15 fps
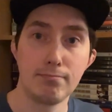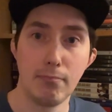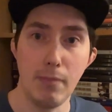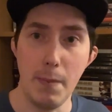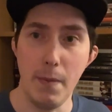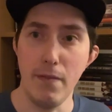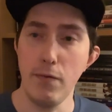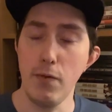
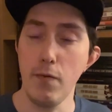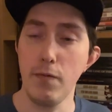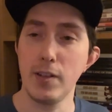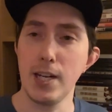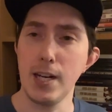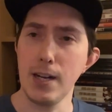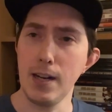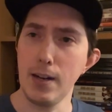Maybe if you've
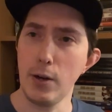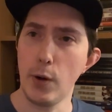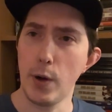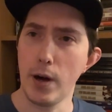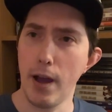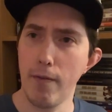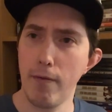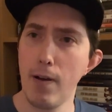seen it and you're
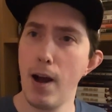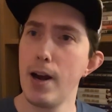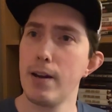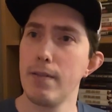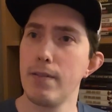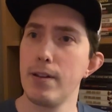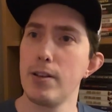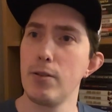not fond
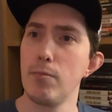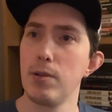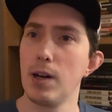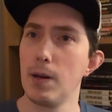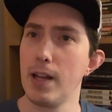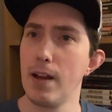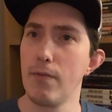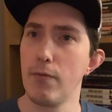of it, you
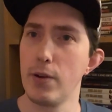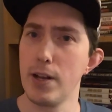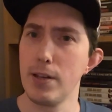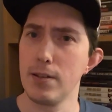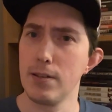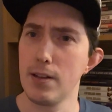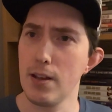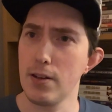probably have
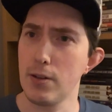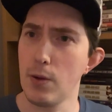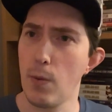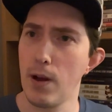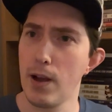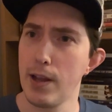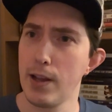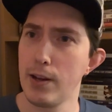reasons as to
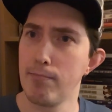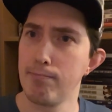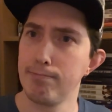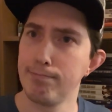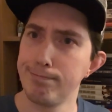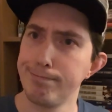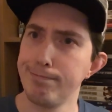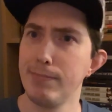why
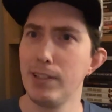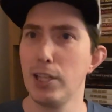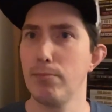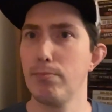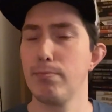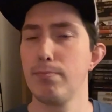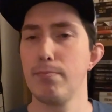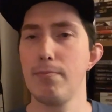you
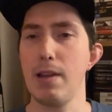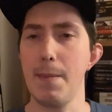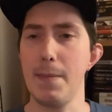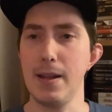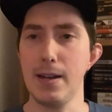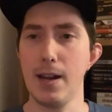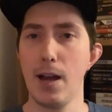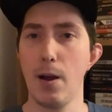maybe
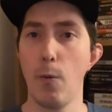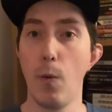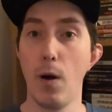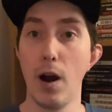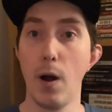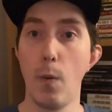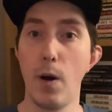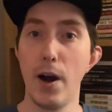not want
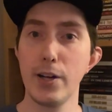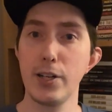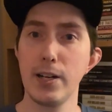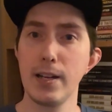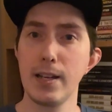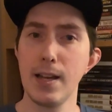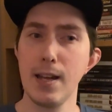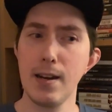to watch it
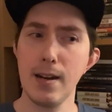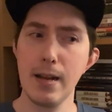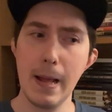again.